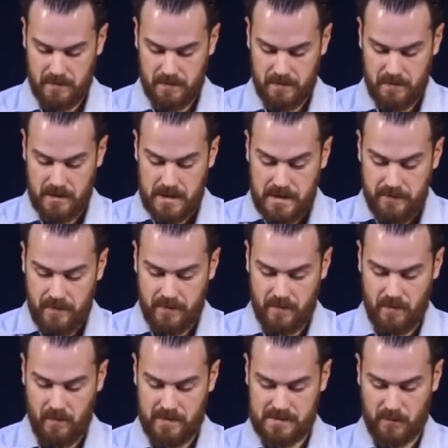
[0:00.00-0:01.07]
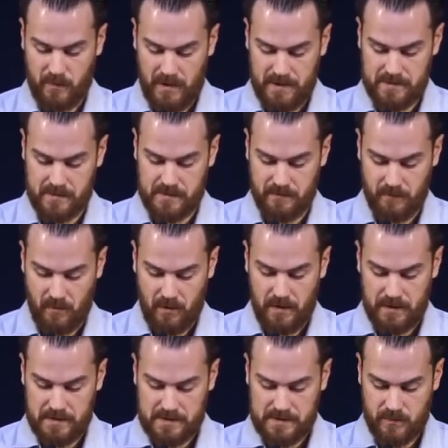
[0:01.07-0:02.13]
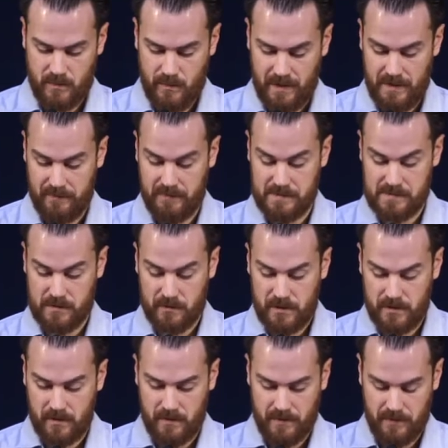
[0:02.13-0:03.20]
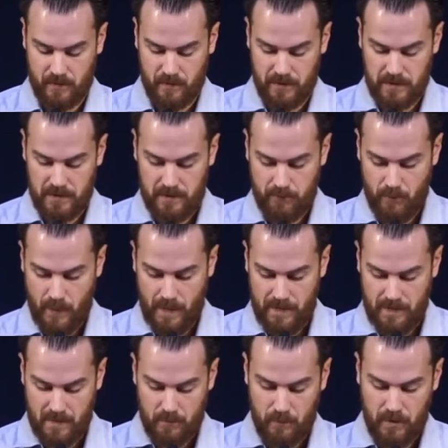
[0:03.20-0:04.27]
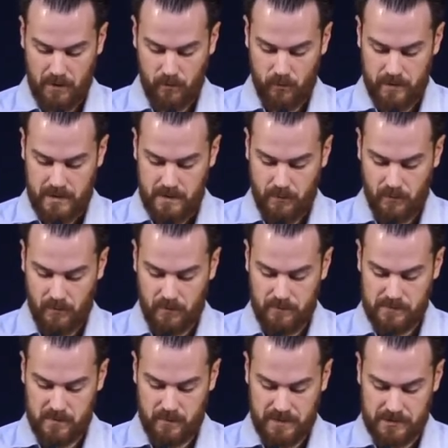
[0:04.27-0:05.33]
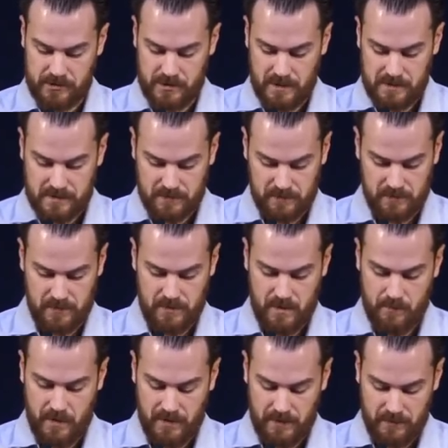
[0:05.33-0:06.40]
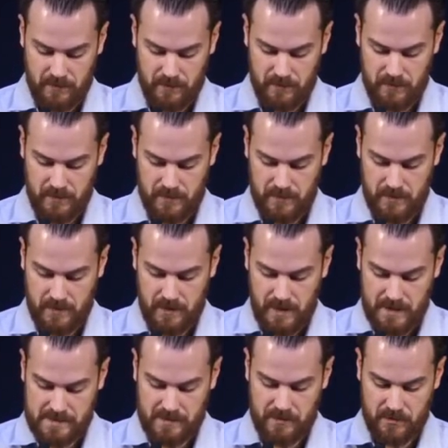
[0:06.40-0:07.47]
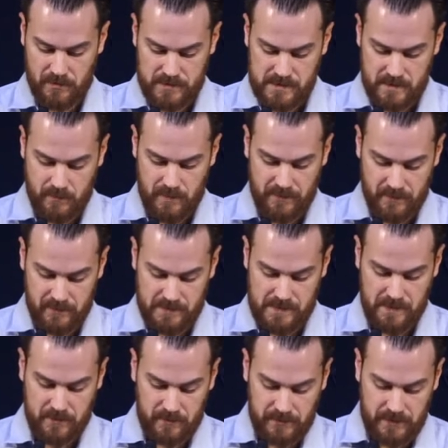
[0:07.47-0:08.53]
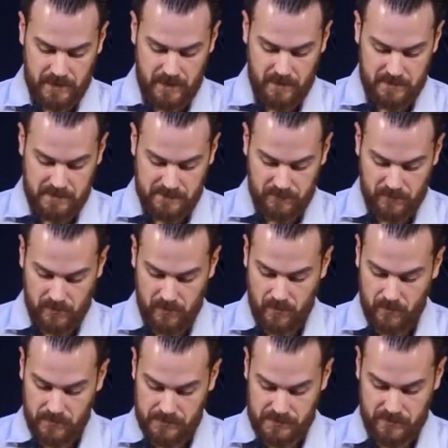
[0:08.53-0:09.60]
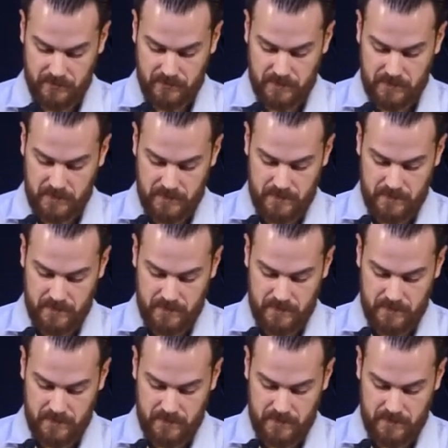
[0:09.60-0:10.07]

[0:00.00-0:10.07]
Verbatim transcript: even though as apostles of Christ we might have asserted our authority, but we proved to be gentle among you, as a nursing mother tenderly cares for her own children.